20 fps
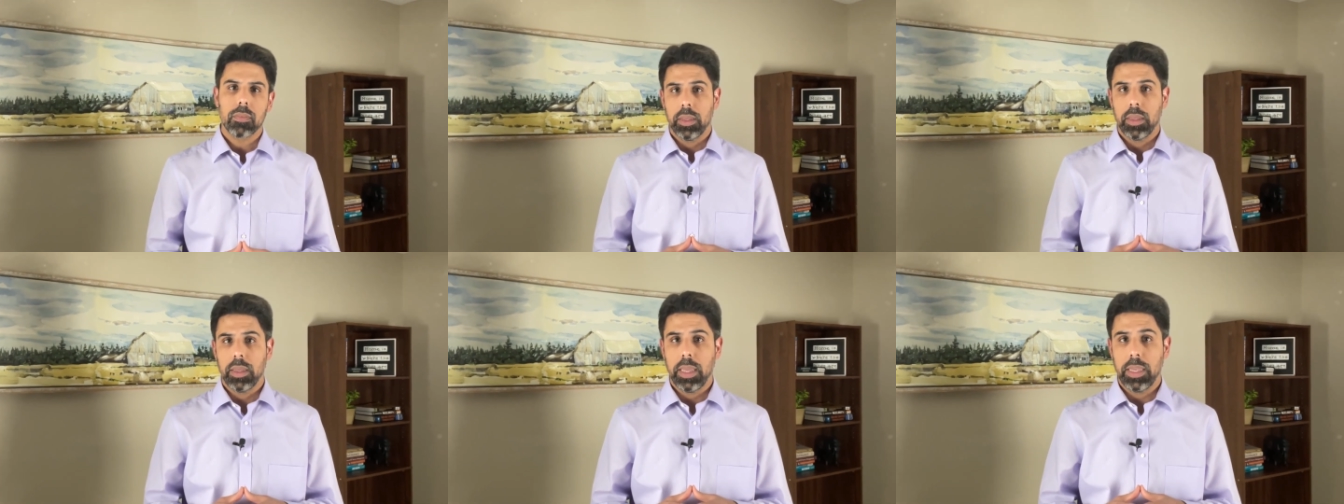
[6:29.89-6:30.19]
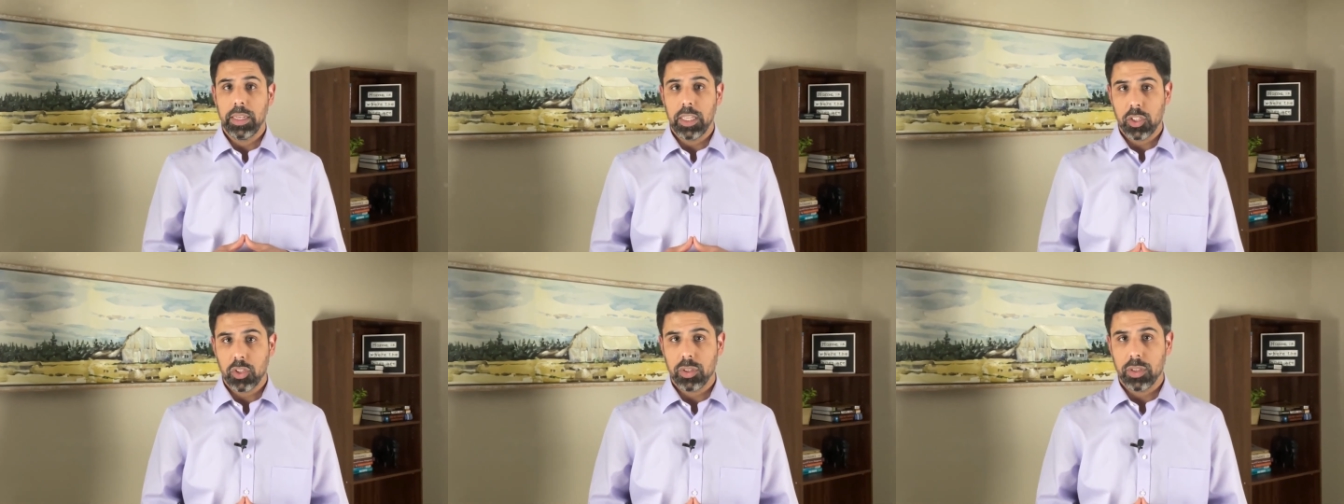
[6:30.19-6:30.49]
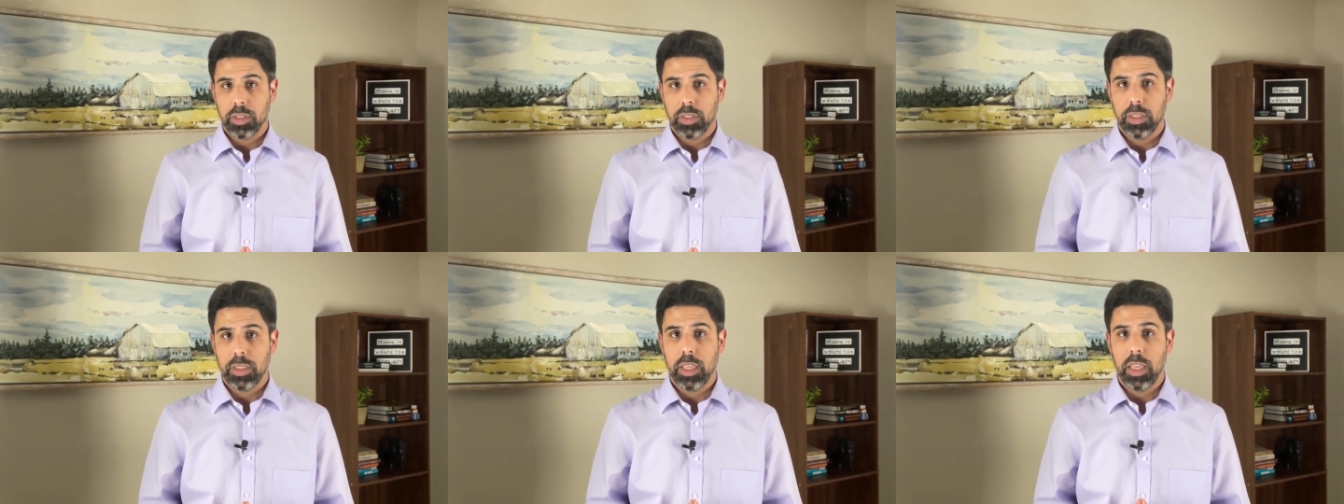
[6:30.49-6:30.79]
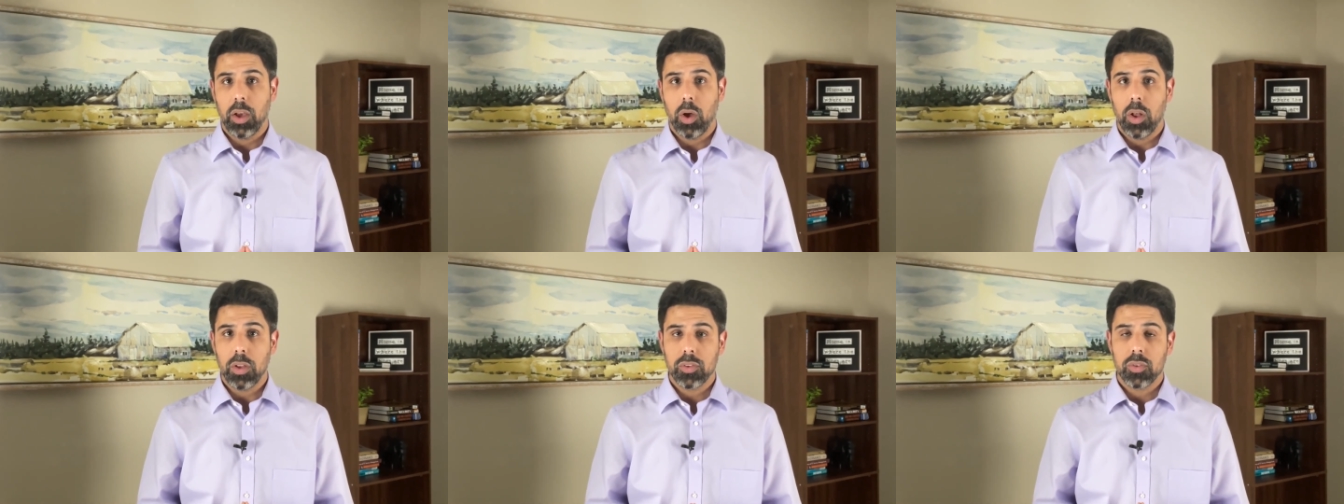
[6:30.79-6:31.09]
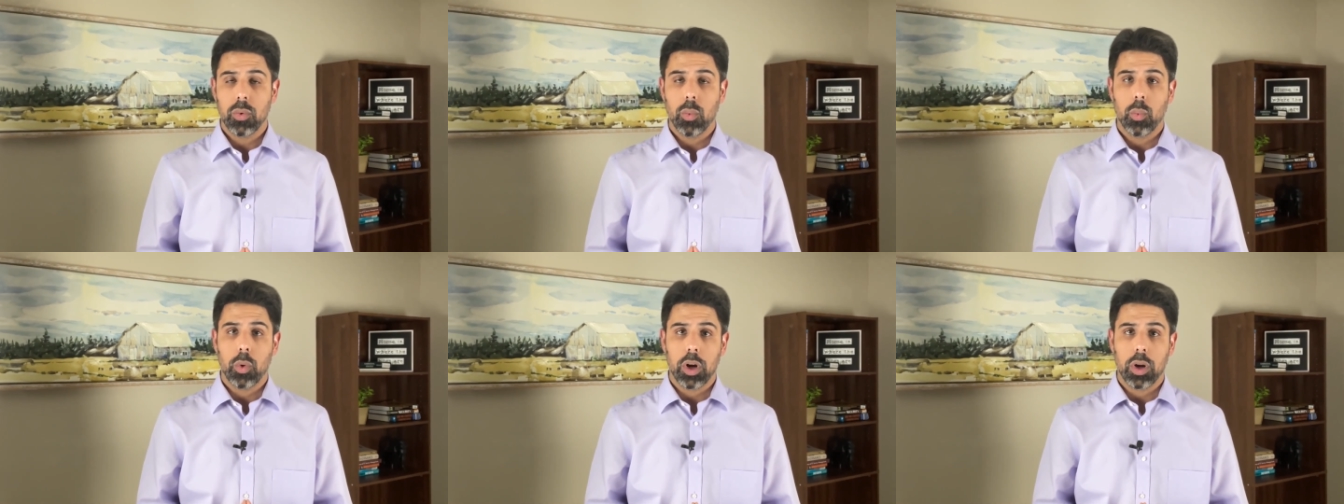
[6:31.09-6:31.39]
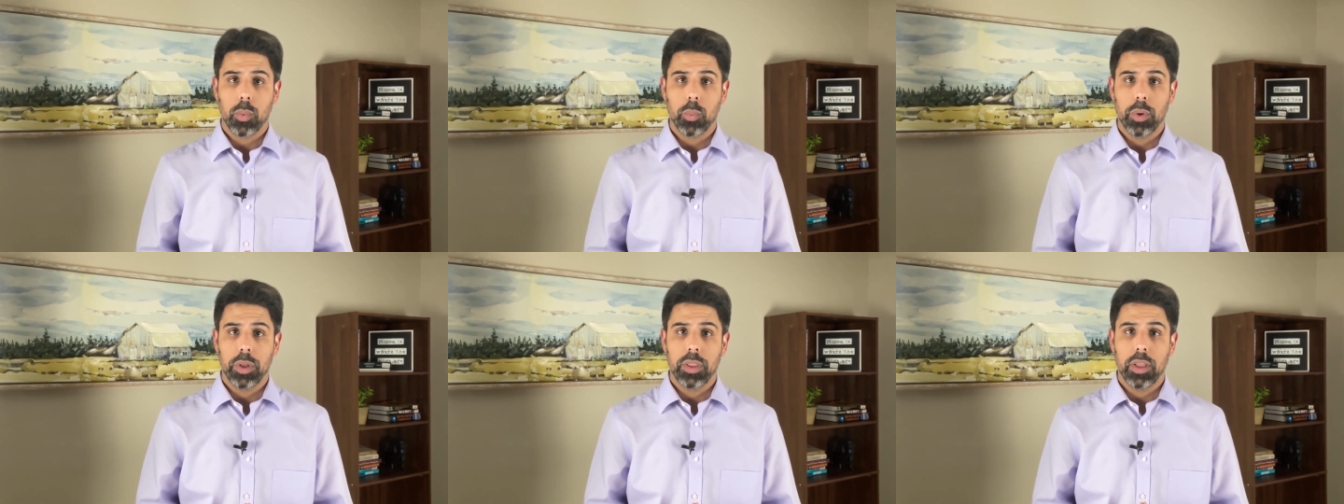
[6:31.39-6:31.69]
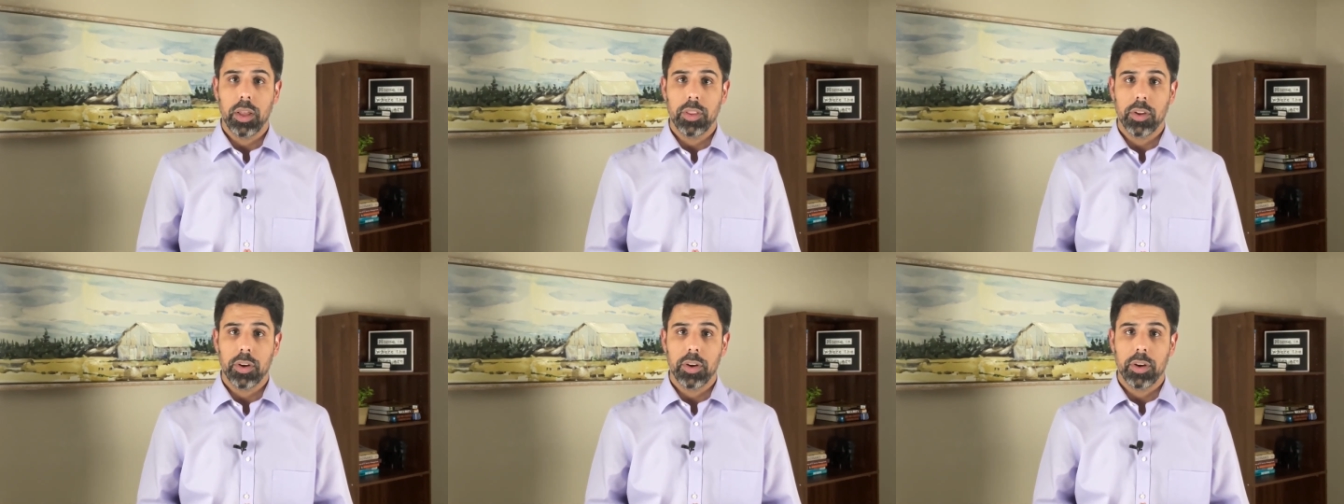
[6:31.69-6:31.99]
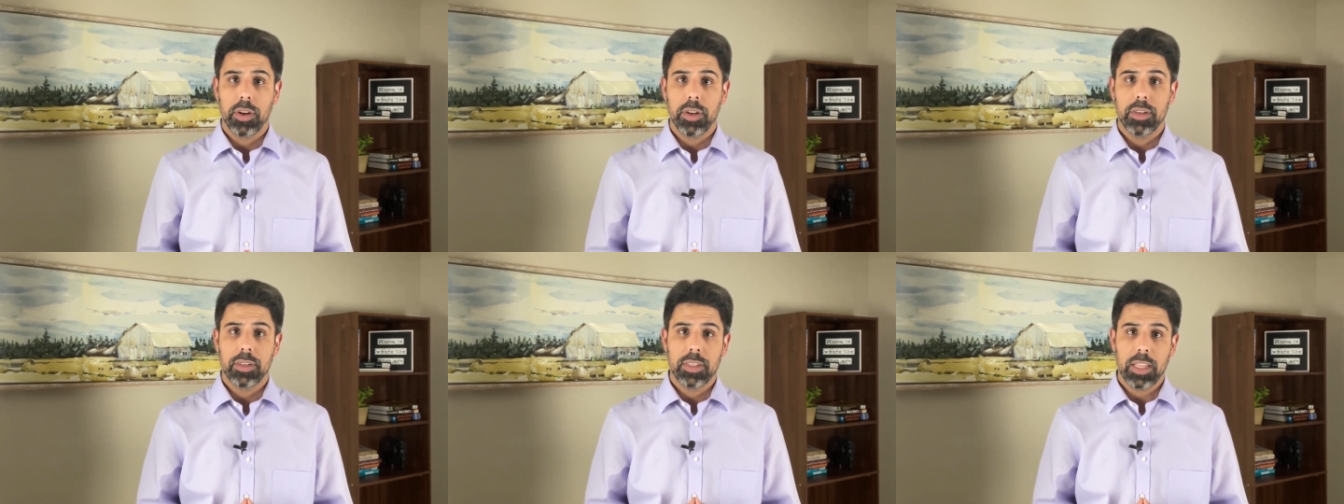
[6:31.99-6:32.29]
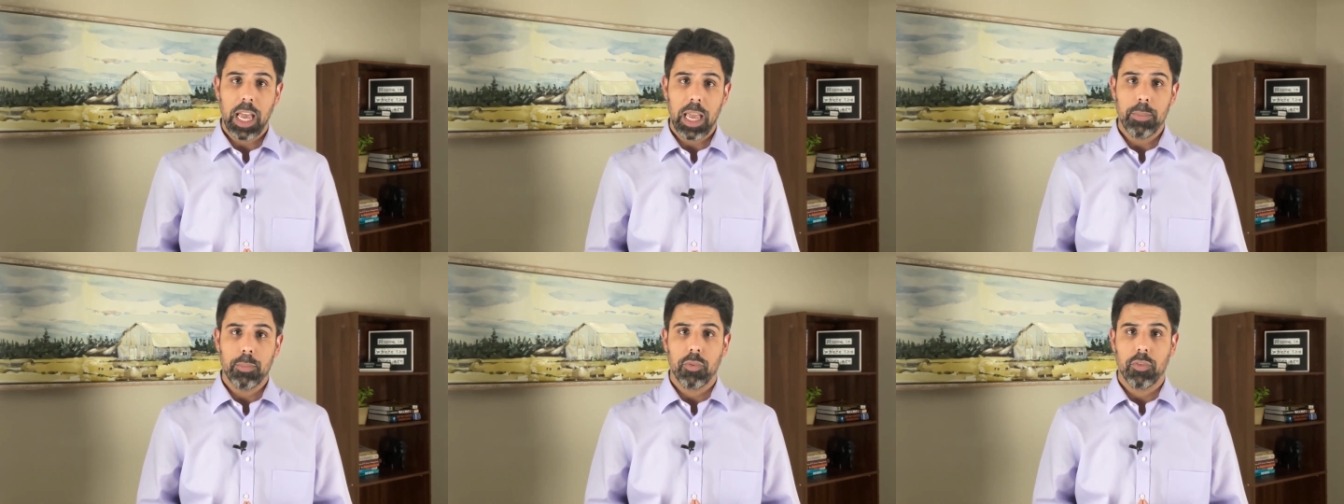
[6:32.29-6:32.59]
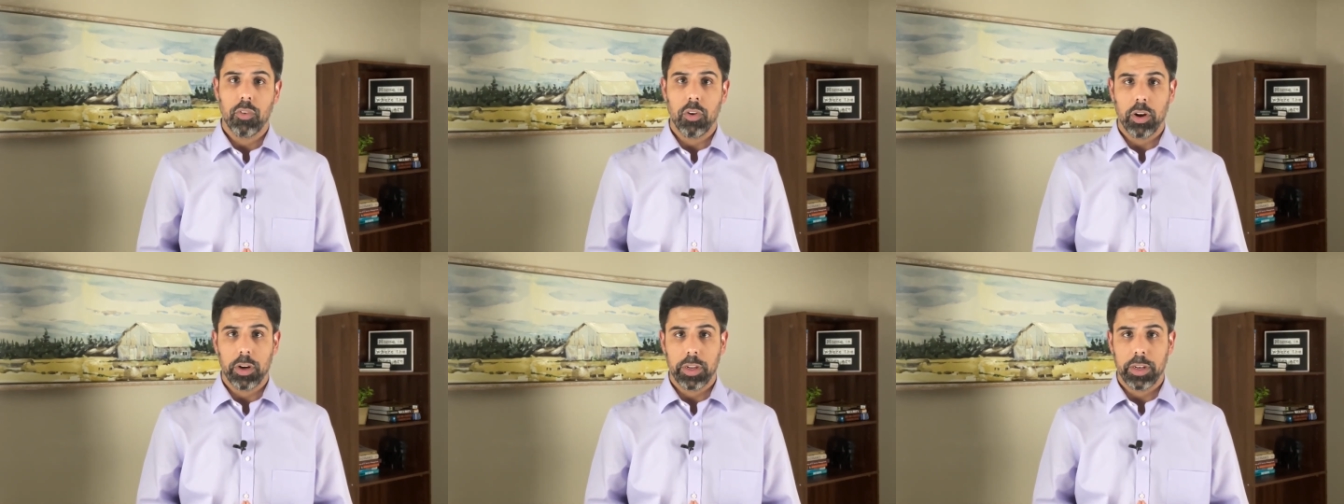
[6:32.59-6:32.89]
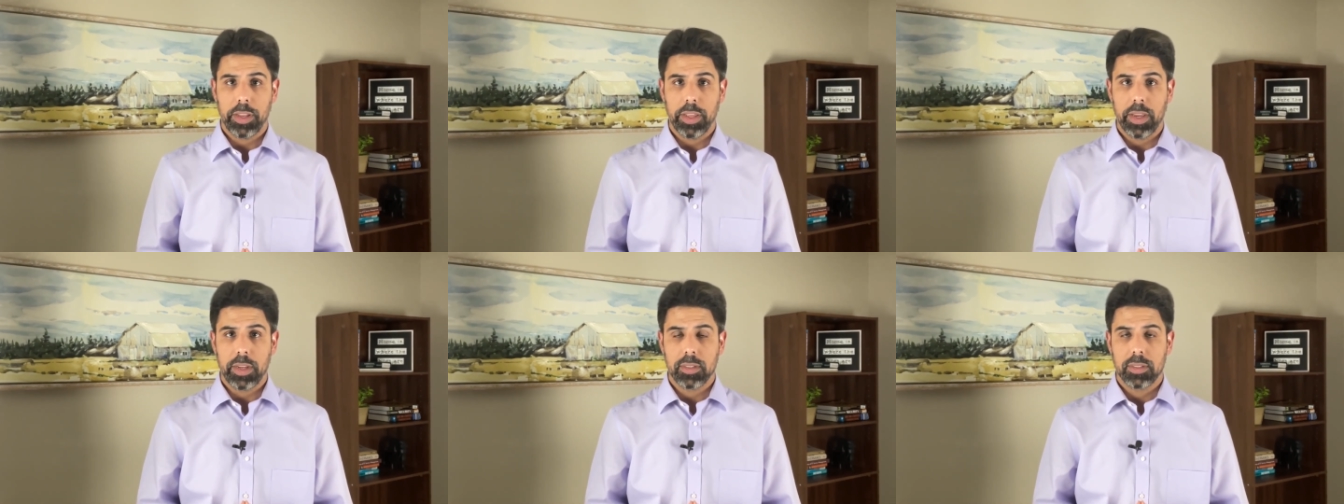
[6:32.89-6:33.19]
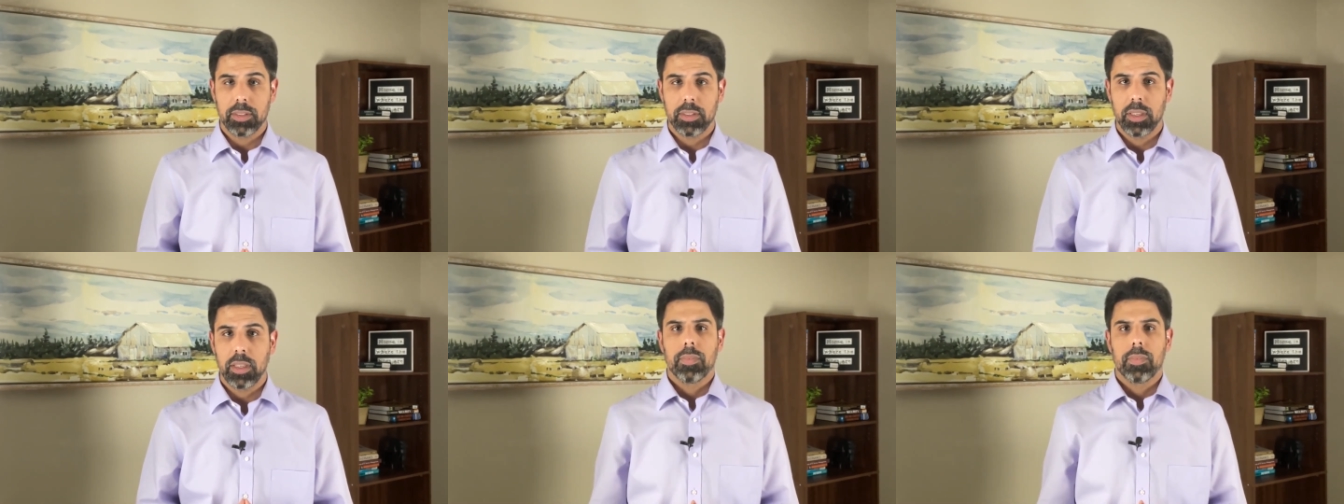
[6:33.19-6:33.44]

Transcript: Additionally, they also work with other type of architects.